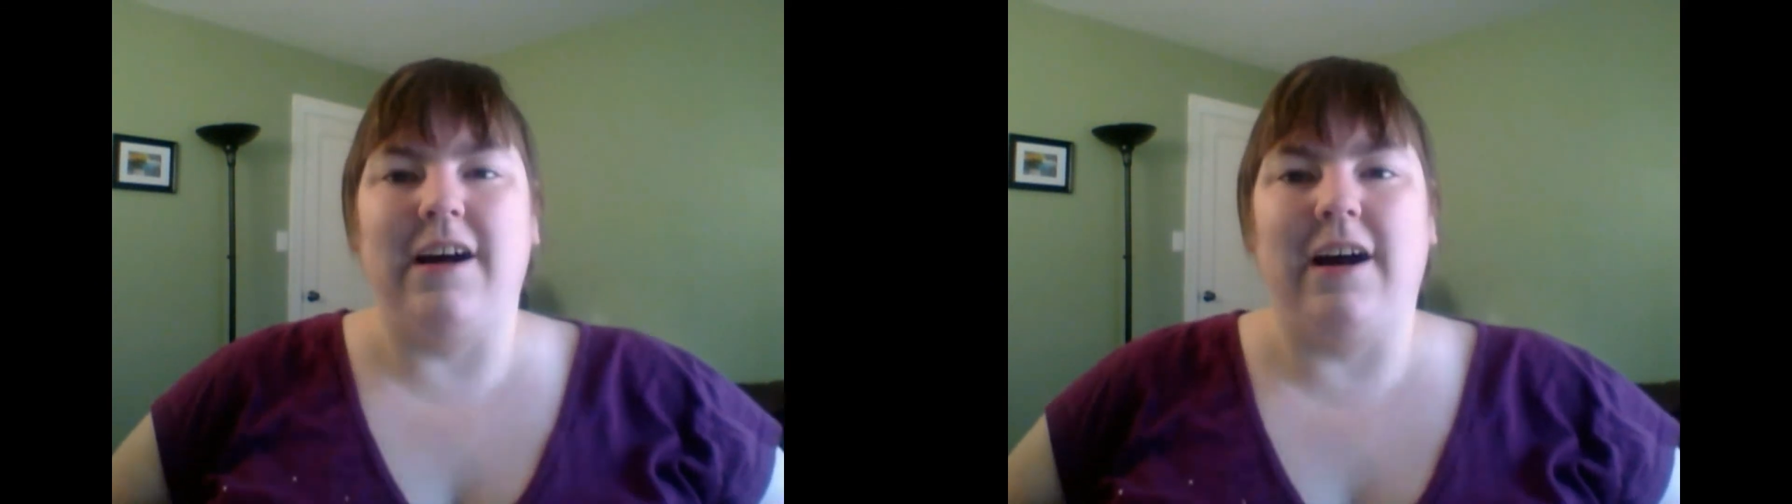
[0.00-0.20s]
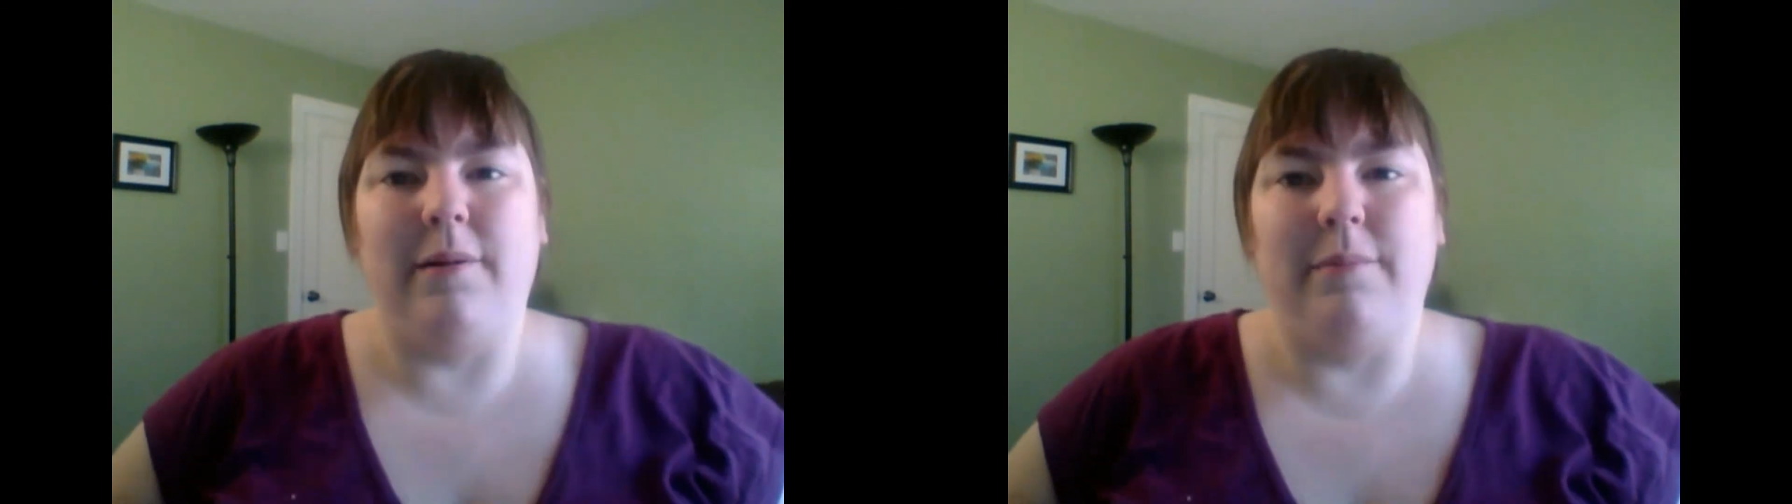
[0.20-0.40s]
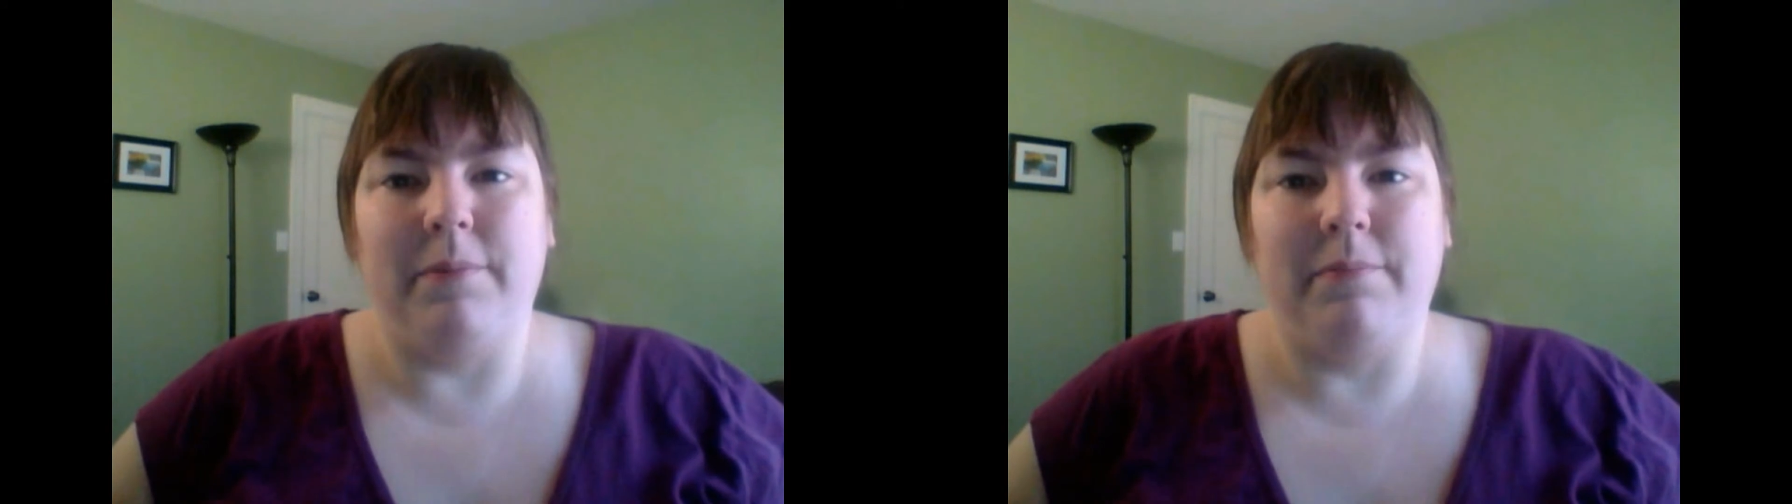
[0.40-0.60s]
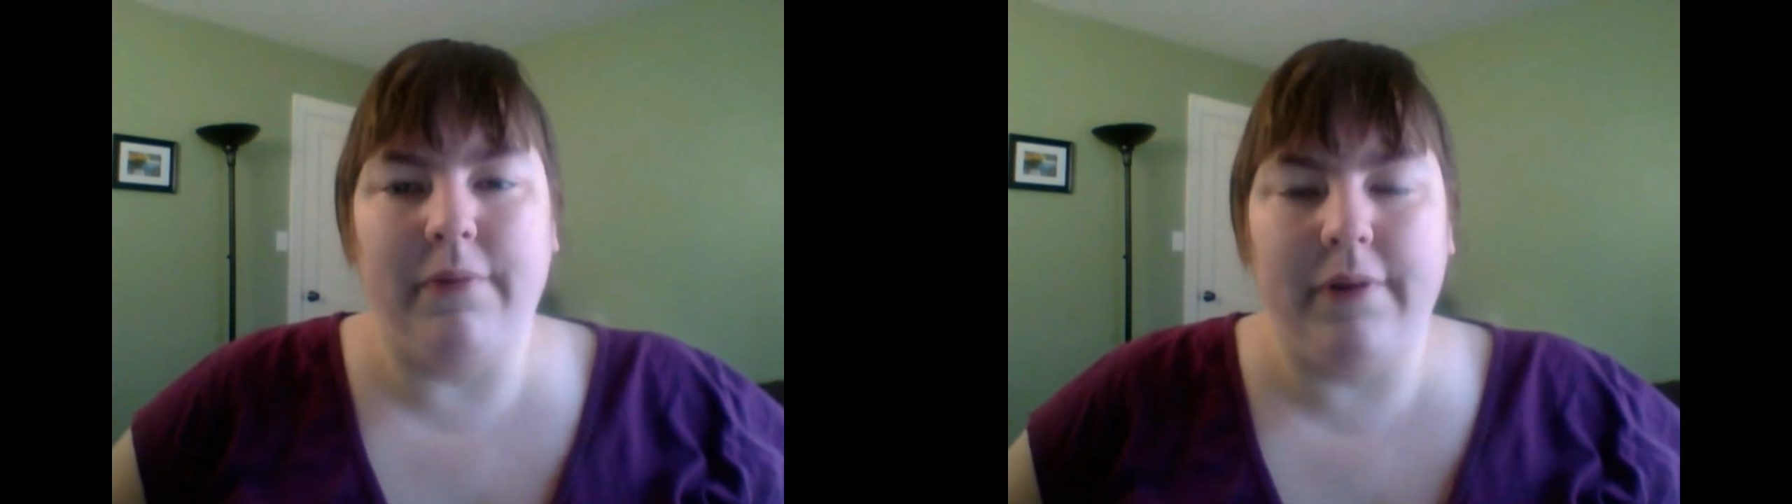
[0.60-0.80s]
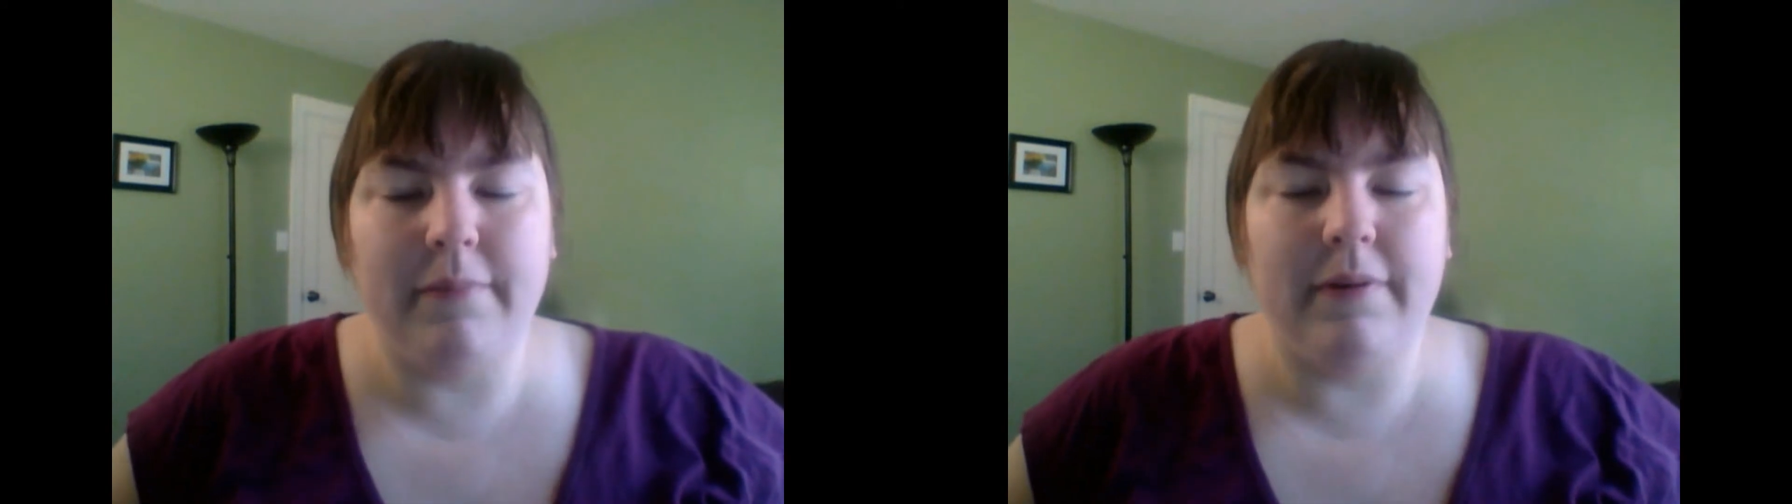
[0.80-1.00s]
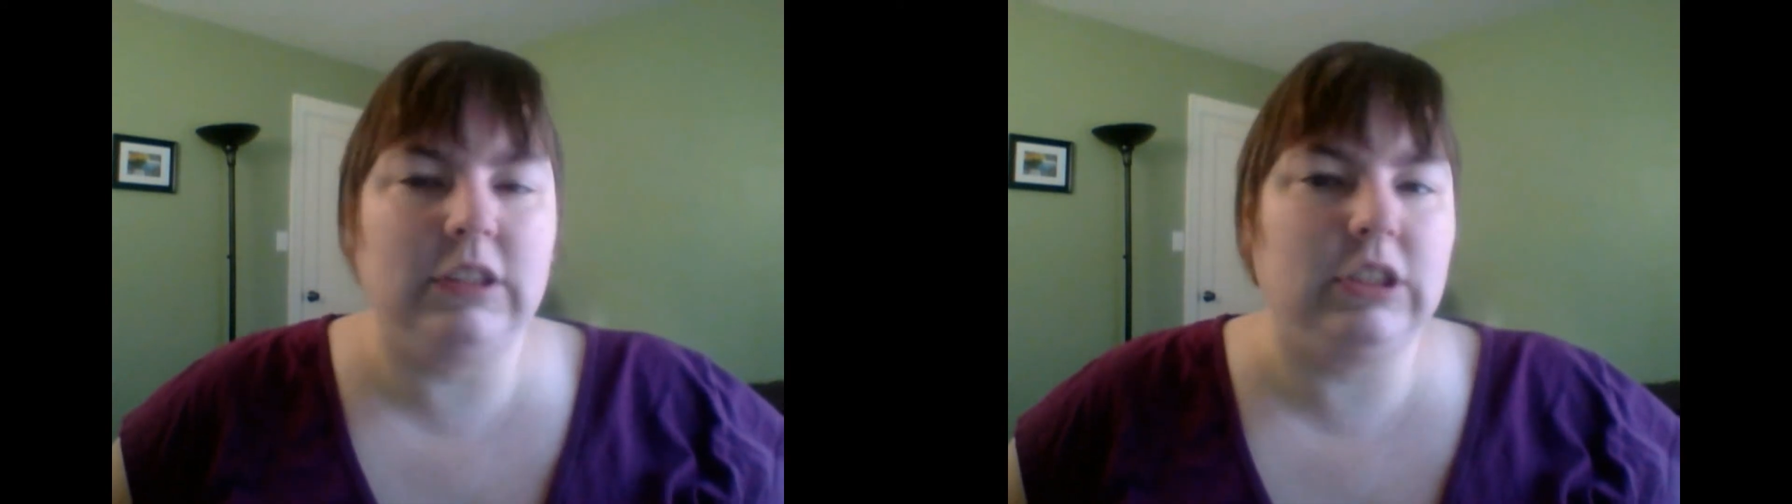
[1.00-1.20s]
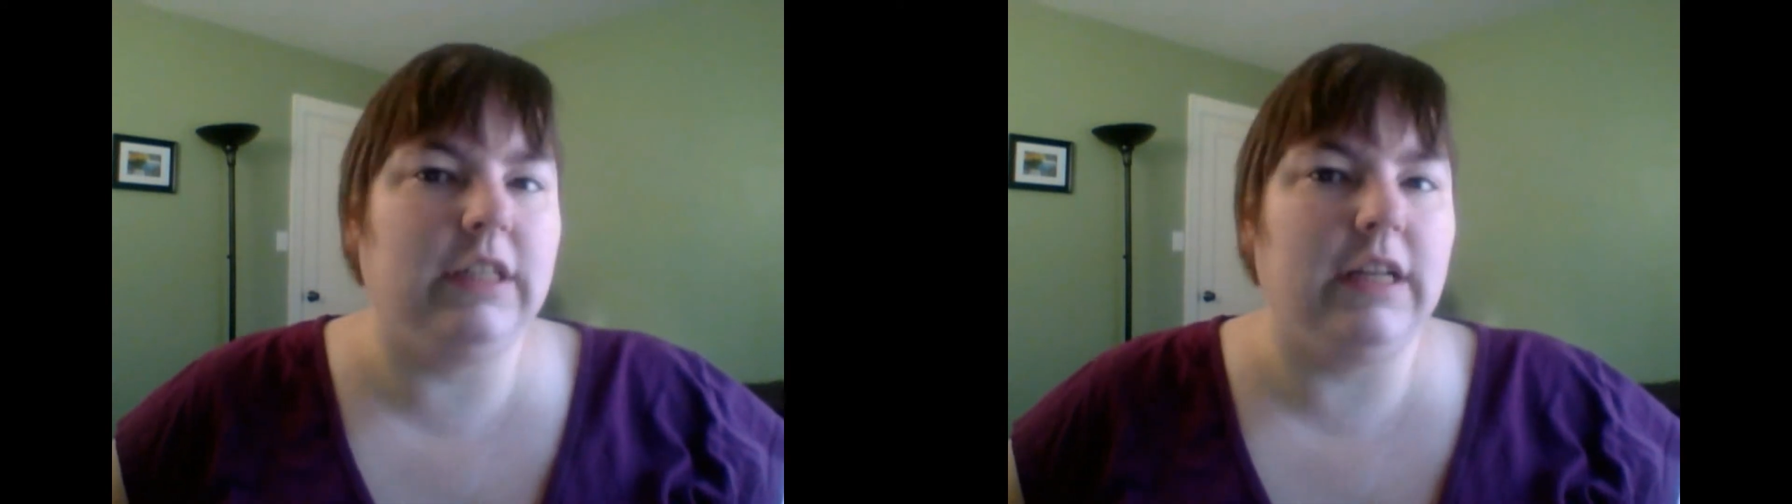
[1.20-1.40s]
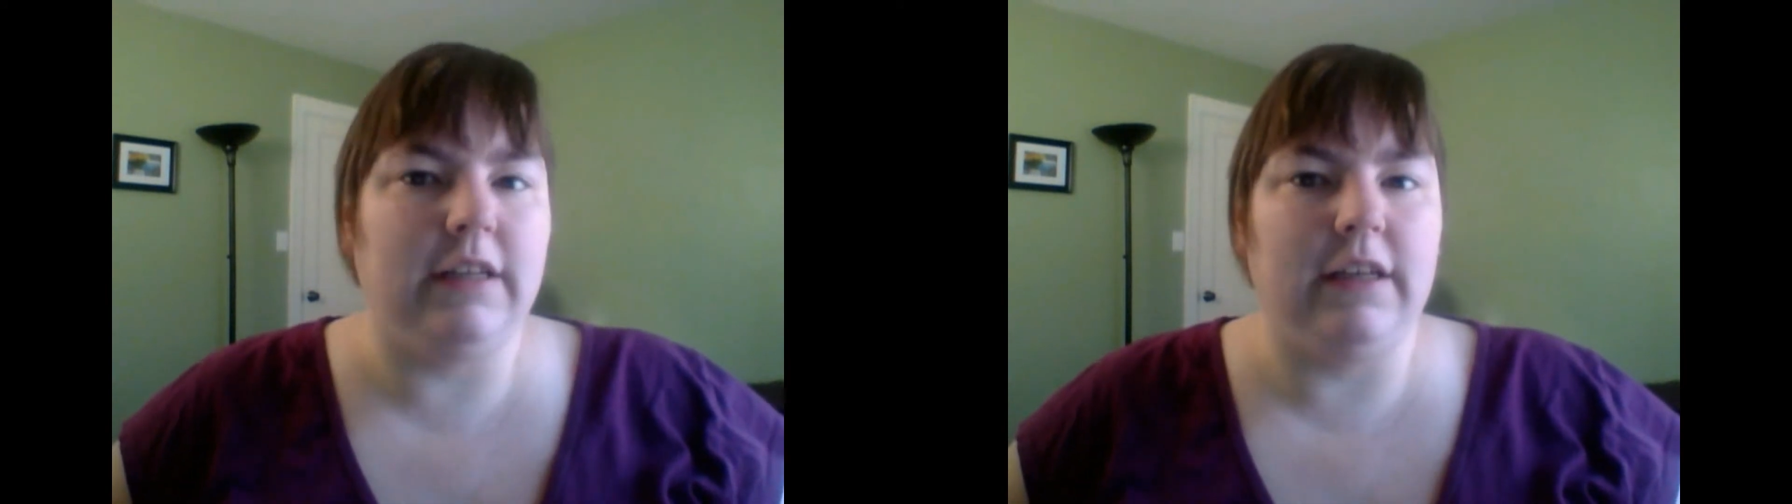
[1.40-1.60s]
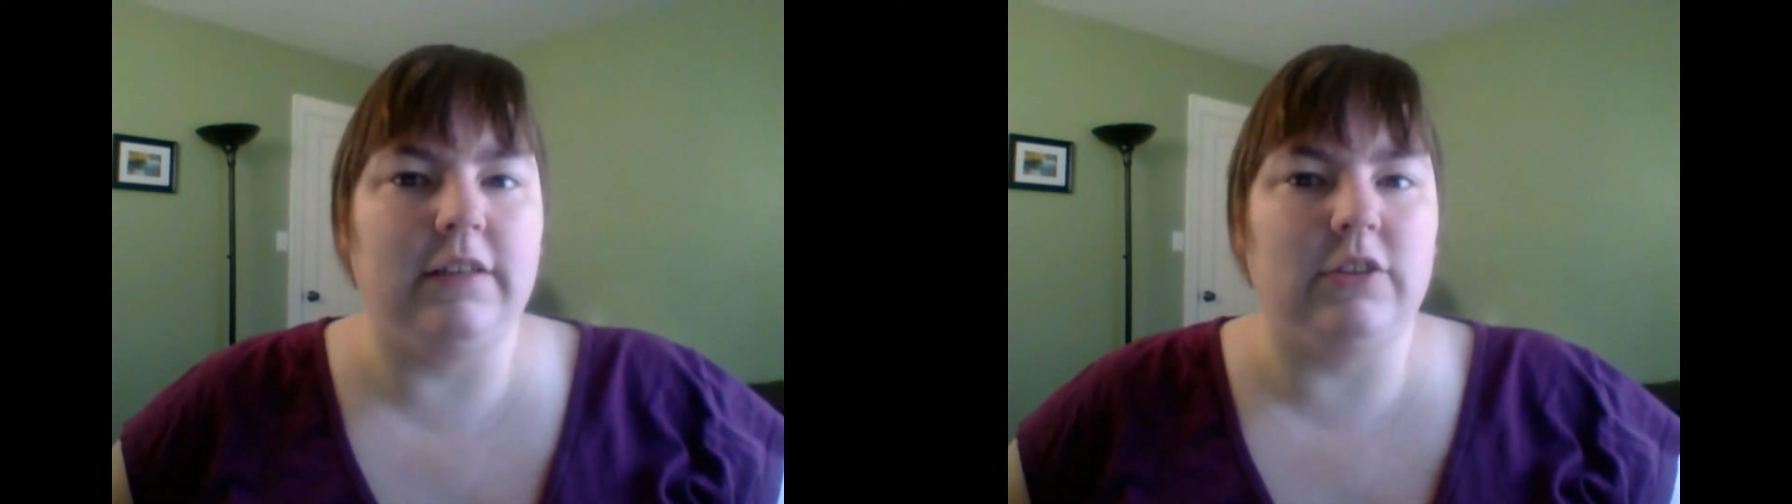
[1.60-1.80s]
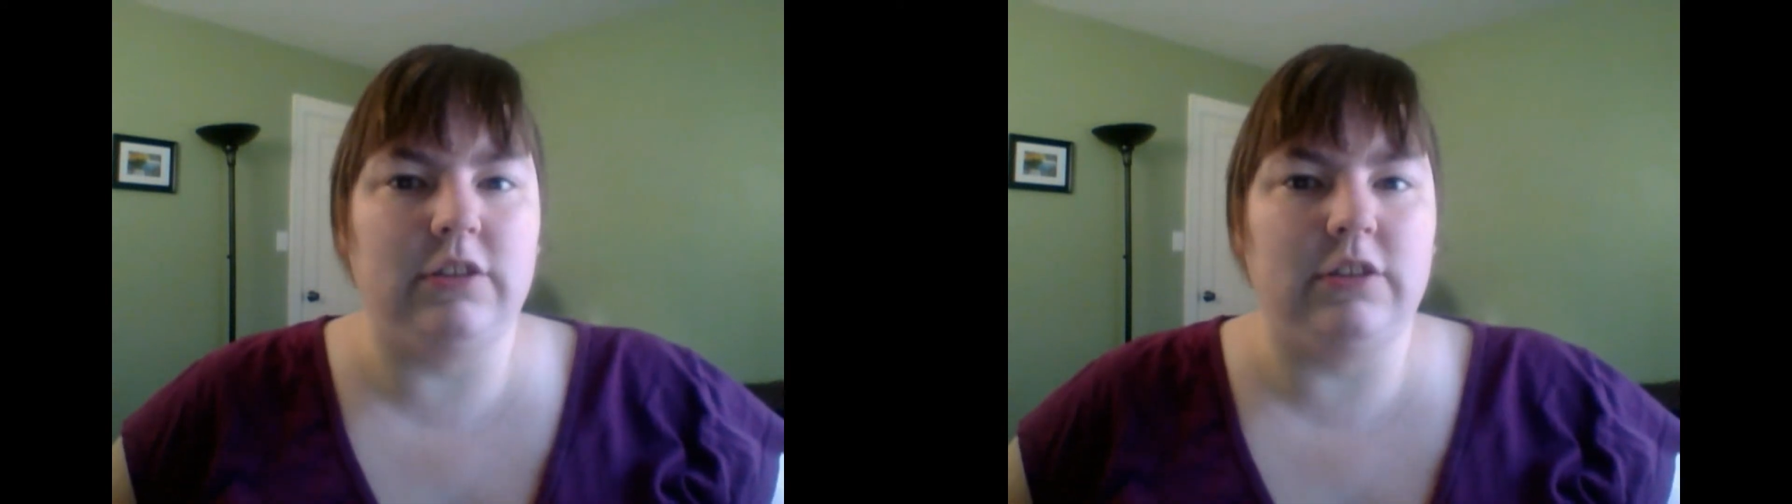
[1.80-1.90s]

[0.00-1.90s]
But pretty much Connecticut,